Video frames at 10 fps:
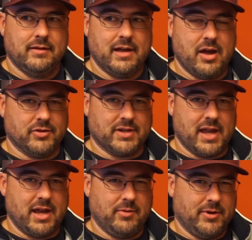
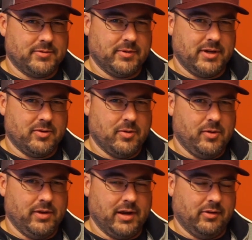outside while it's really
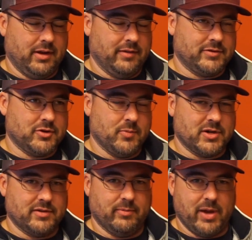cold, and I only have so
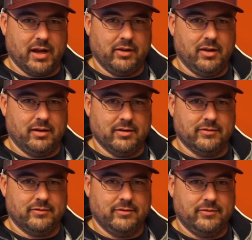much of a backlog
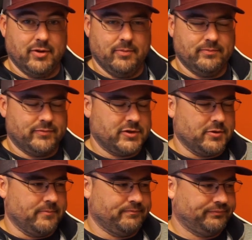of film,
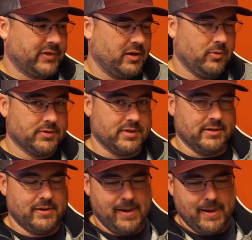so we'll see.
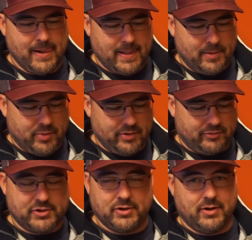But
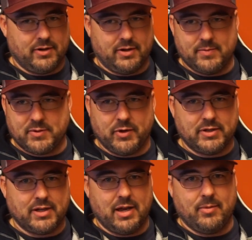for sure, come
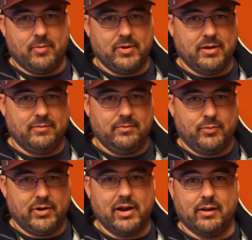springtime, I'll be
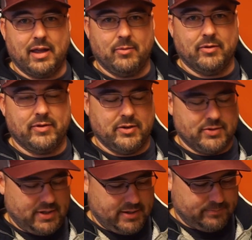putting out a lot more
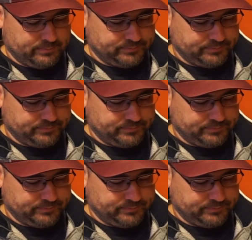videos again.